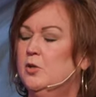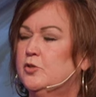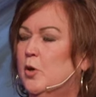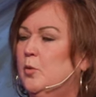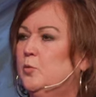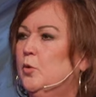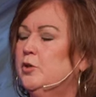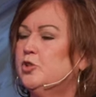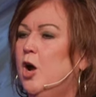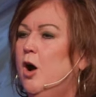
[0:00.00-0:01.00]
So when we're
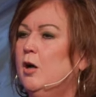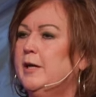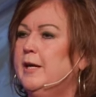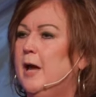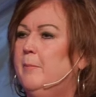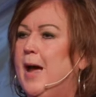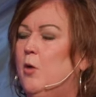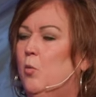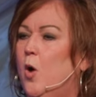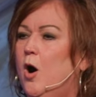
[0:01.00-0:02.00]
talking
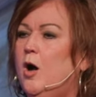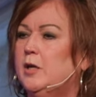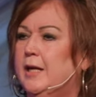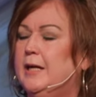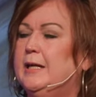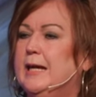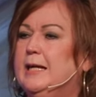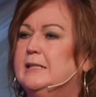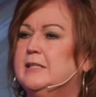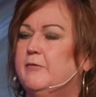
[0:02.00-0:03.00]
about walking
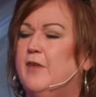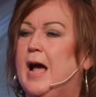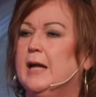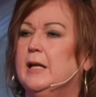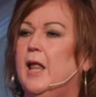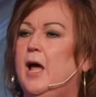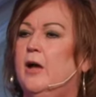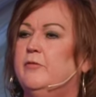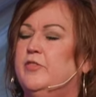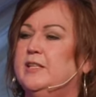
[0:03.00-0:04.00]
in divine
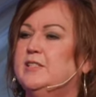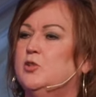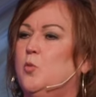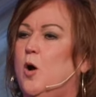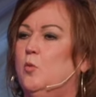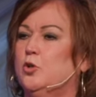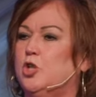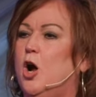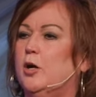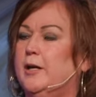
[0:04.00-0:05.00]
love, this is what we're
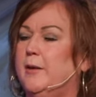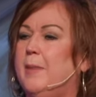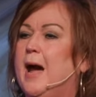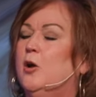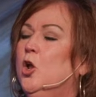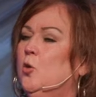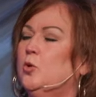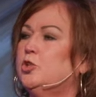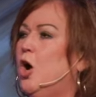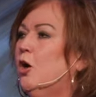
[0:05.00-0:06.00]
talking about.
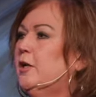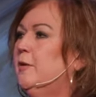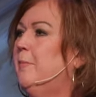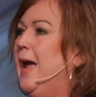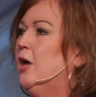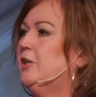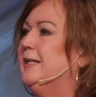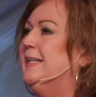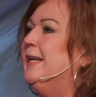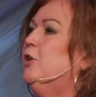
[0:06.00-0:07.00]
We're talking about
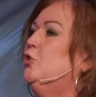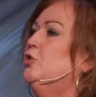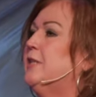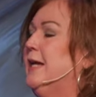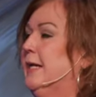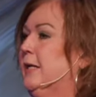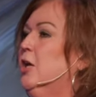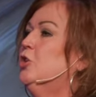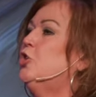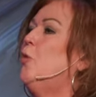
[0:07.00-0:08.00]
yielding
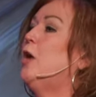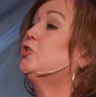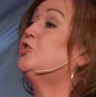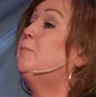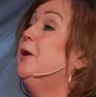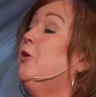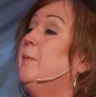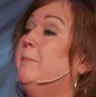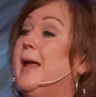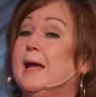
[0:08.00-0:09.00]
to our
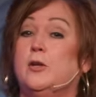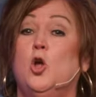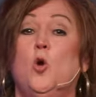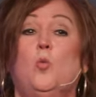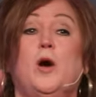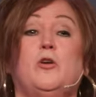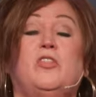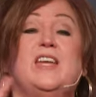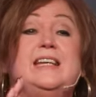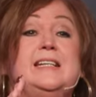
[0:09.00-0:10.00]
spirit man where,
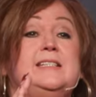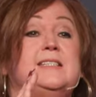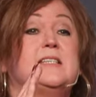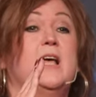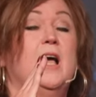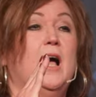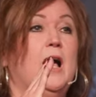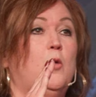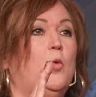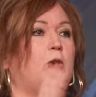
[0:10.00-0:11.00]
these,
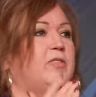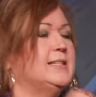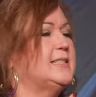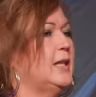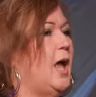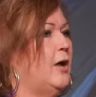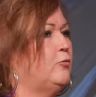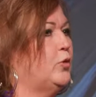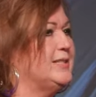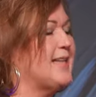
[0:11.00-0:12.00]
uh, where this love
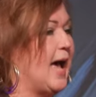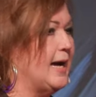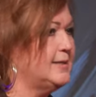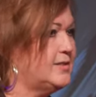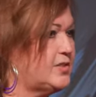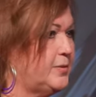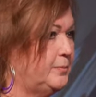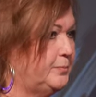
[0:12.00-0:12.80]
resides.